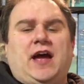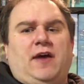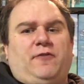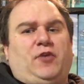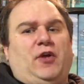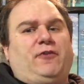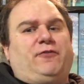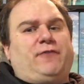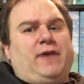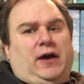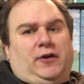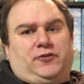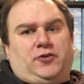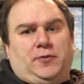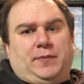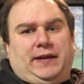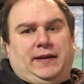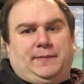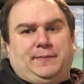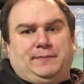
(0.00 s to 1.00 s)
If they fail
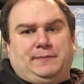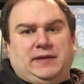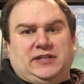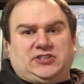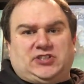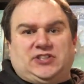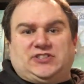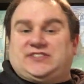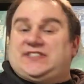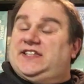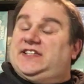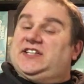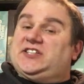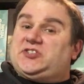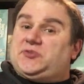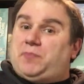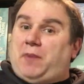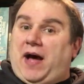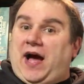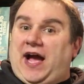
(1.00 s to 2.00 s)
too many missions, then the
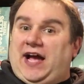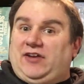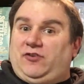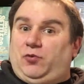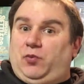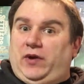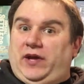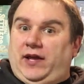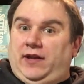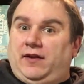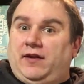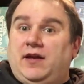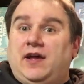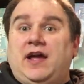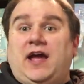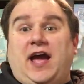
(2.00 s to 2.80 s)
spies win.